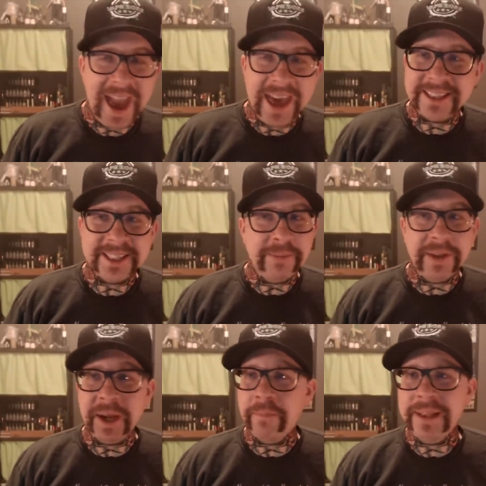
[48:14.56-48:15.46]
and it's something
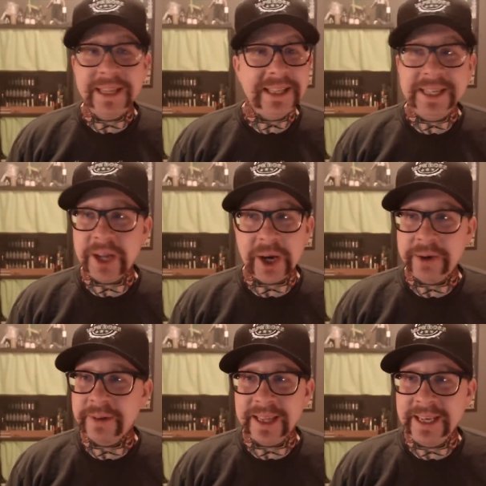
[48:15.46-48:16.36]
completely
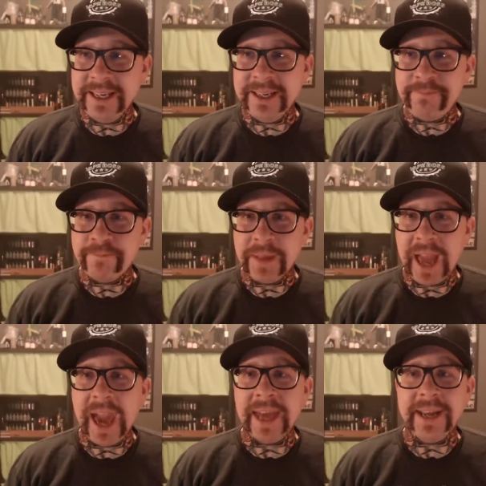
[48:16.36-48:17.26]
non-related,
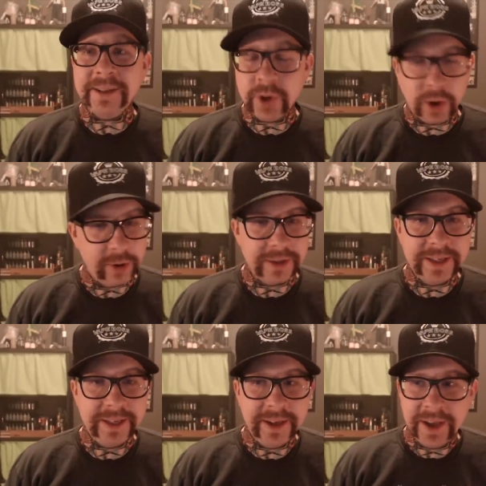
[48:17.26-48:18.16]
and I
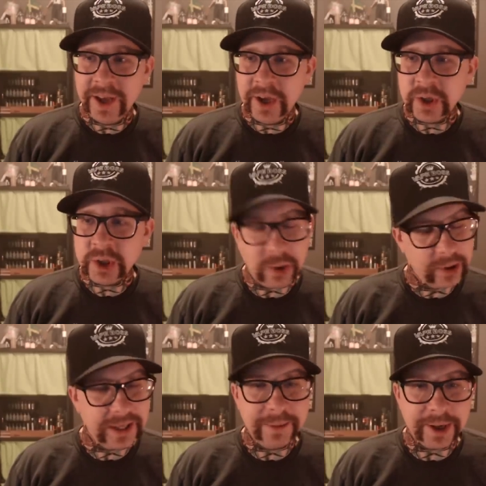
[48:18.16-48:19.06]
totally,
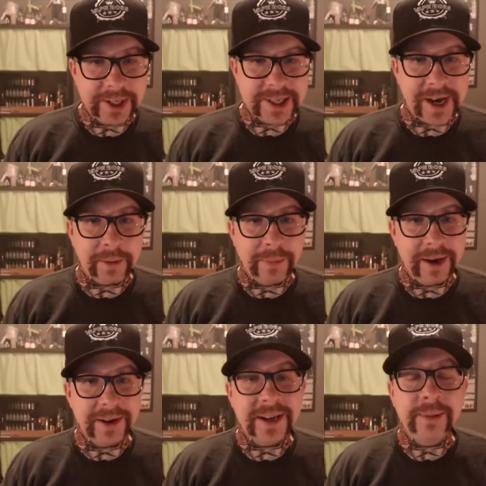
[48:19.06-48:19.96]
totally am going to talk about
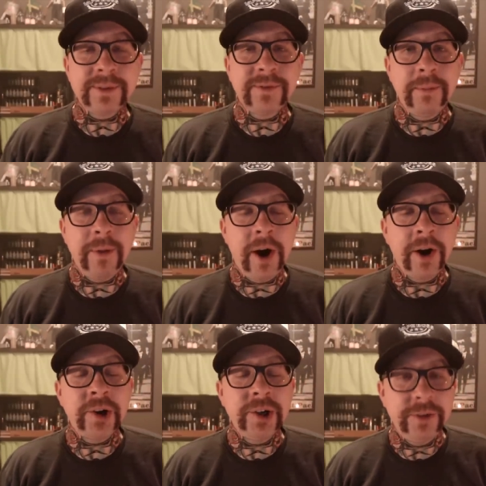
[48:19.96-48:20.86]
it. Comes from our
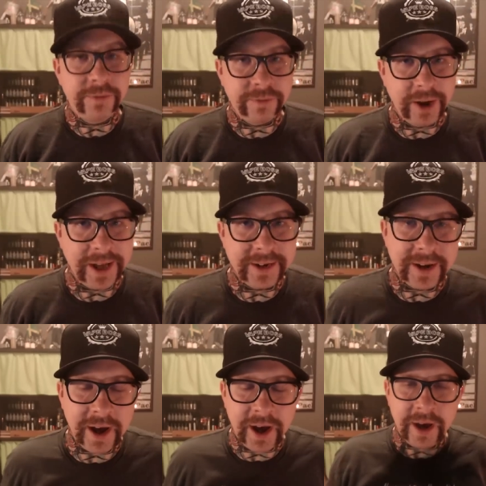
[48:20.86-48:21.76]
good friend
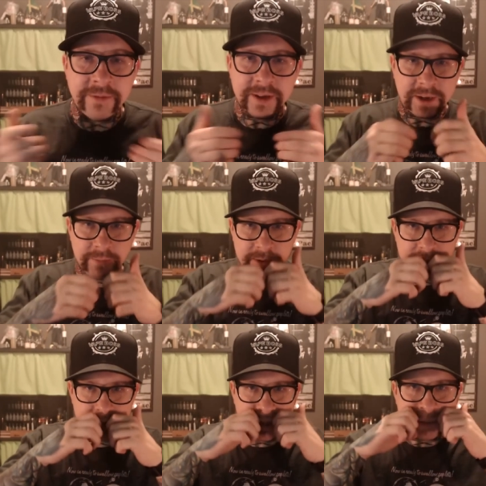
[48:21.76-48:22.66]
uh, of the
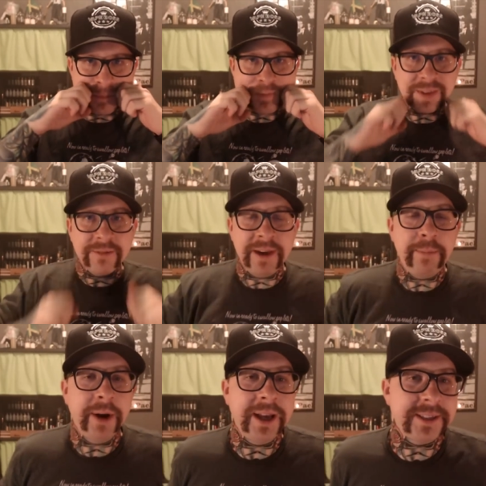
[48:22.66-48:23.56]
community,
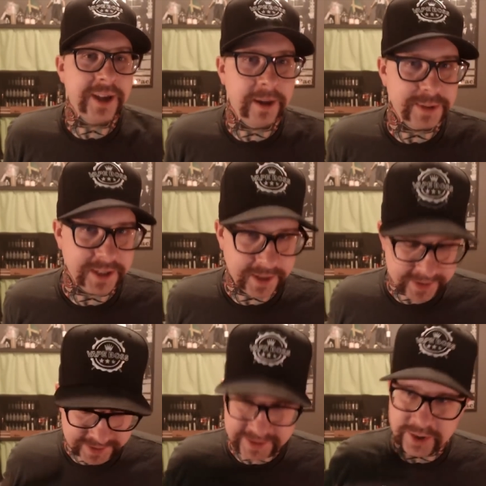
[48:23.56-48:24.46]
Vapor S. Thompson. This,
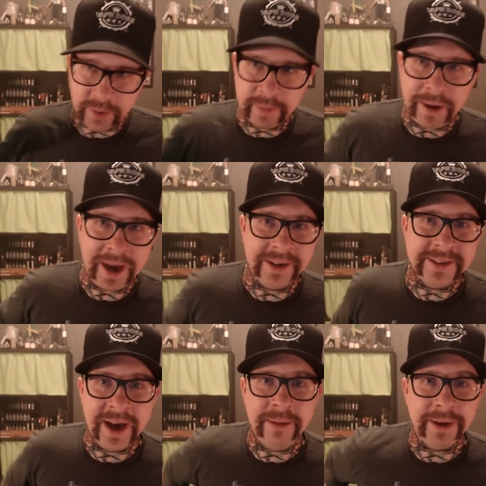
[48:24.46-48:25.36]
this is going back in
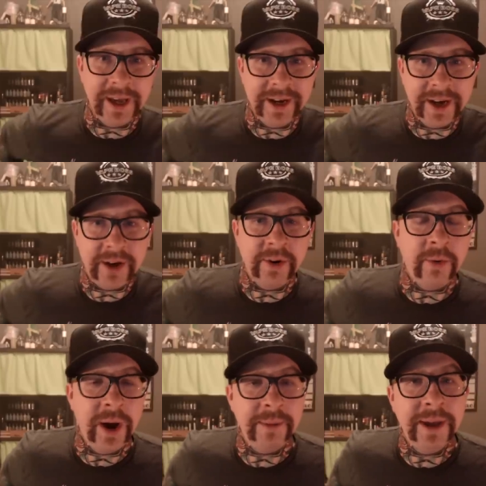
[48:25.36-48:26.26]
time again, and I don't know
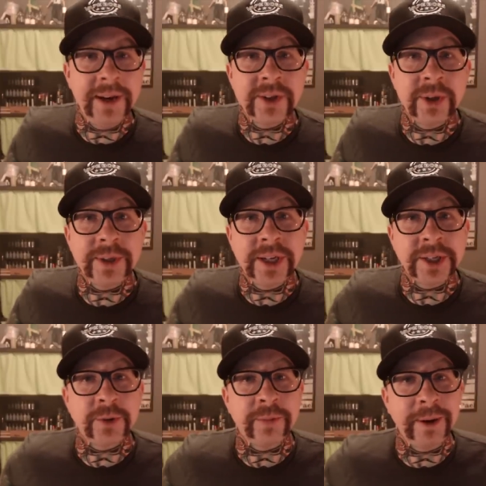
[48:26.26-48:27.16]
why I'm getting so in
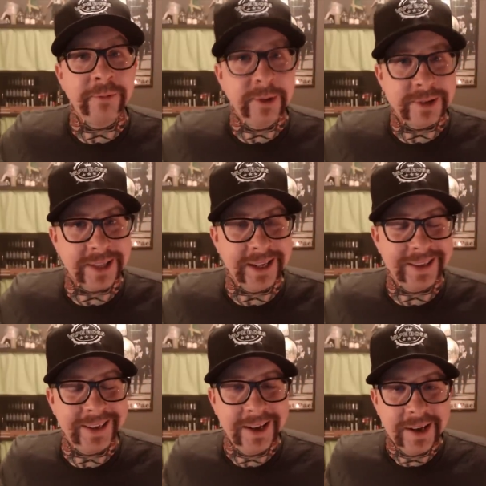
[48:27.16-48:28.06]
touch with my roots lately,